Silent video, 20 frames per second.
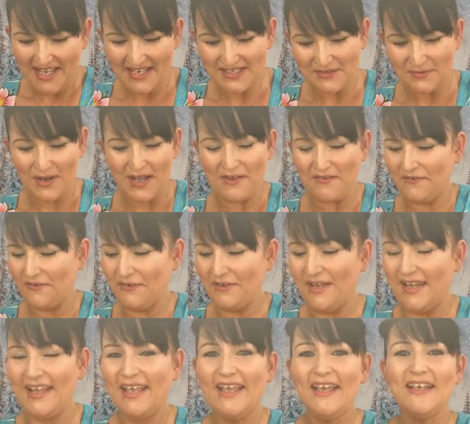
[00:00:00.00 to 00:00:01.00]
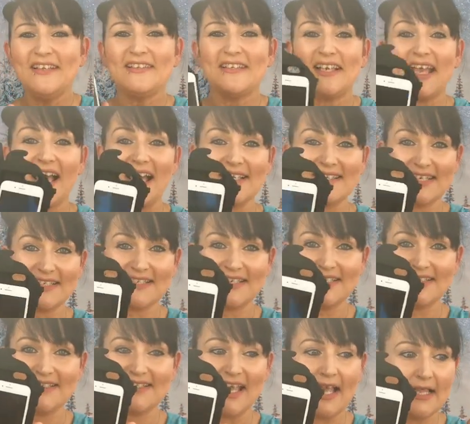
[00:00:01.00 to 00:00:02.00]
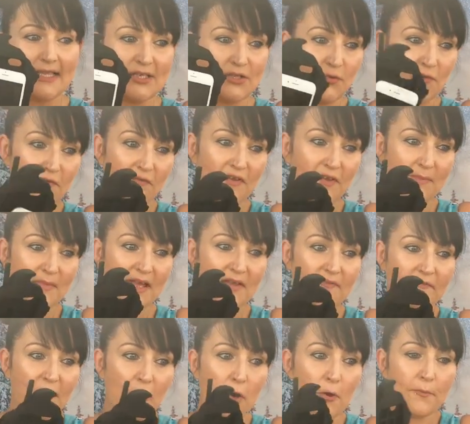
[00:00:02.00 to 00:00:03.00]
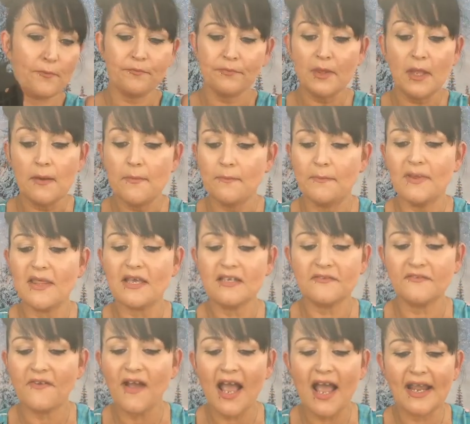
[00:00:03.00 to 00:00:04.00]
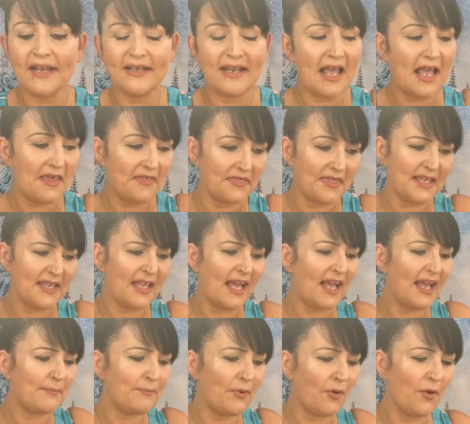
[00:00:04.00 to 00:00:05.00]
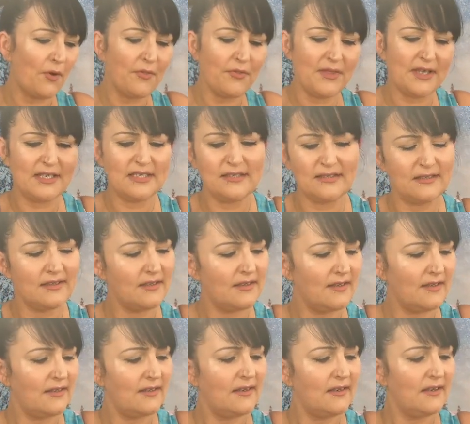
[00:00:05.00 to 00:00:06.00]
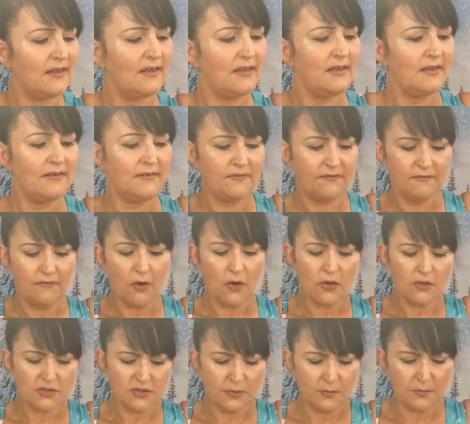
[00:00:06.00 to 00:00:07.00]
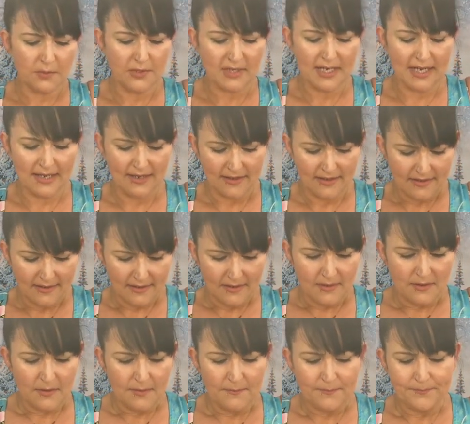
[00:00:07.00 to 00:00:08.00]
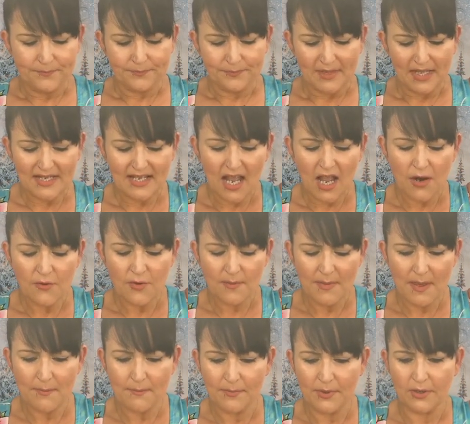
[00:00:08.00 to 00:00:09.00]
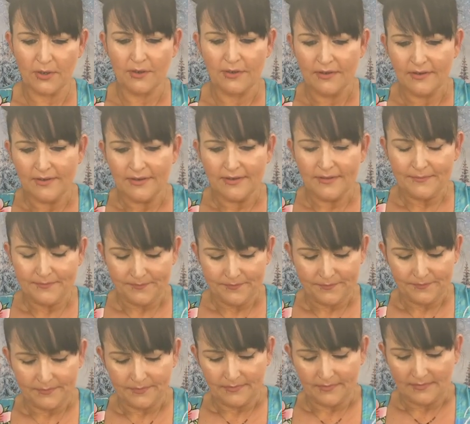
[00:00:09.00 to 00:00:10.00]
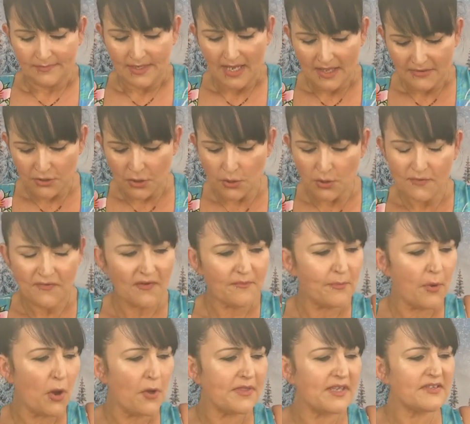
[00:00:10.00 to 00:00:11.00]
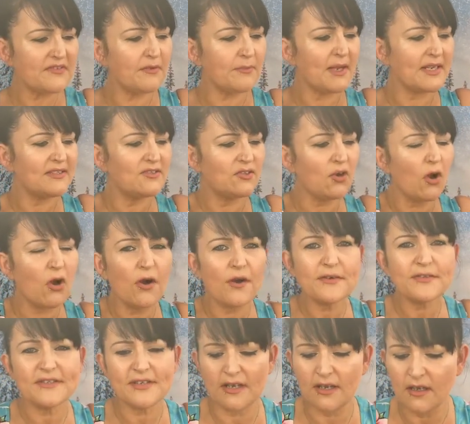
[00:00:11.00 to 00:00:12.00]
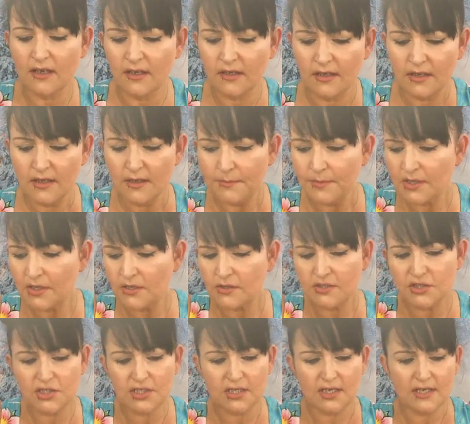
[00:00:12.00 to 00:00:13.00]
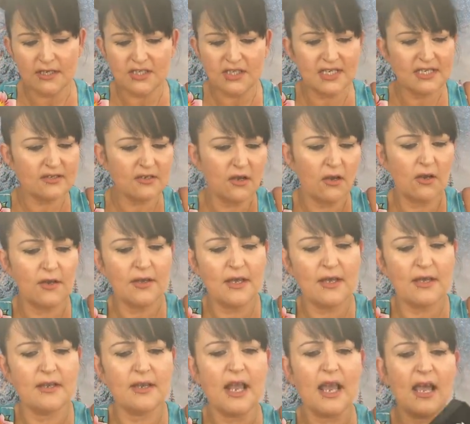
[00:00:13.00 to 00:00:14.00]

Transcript: that's quite funny. So guys, as you can tell, it don't fit my phone, but that's fine. I think I bought this for somebody. I can't remember. I don't know if I bought this for my daughter because she's got an